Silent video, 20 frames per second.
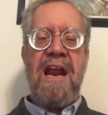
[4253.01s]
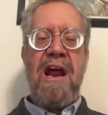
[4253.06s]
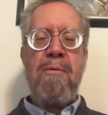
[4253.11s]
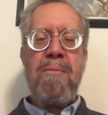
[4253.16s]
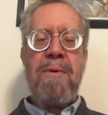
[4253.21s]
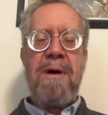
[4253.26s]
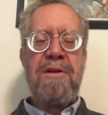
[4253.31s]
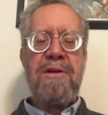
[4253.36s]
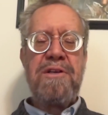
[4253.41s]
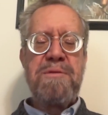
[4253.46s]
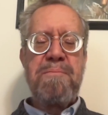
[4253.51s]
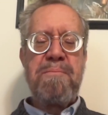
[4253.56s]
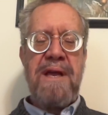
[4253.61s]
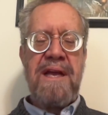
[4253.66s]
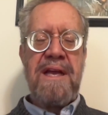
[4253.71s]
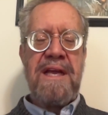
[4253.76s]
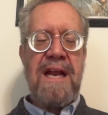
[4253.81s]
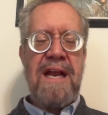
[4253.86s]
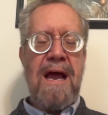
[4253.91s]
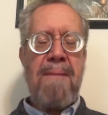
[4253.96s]
I hope others
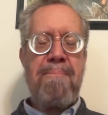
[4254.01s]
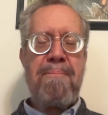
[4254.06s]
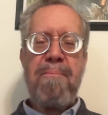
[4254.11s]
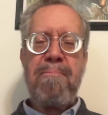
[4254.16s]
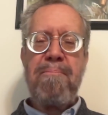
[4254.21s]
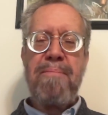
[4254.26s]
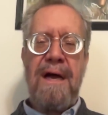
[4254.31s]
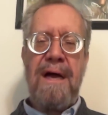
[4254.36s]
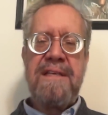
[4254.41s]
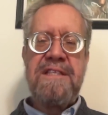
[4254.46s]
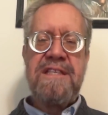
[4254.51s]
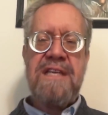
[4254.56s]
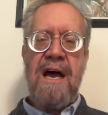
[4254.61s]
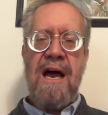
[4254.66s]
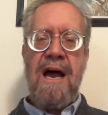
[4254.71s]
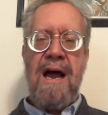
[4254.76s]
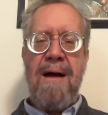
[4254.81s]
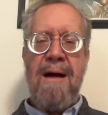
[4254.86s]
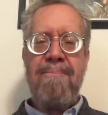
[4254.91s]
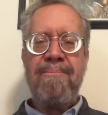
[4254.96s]
pick it up. But
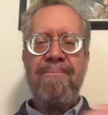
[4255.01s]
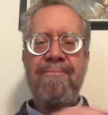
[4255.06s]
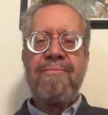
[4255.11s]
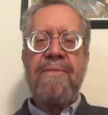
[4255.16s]
I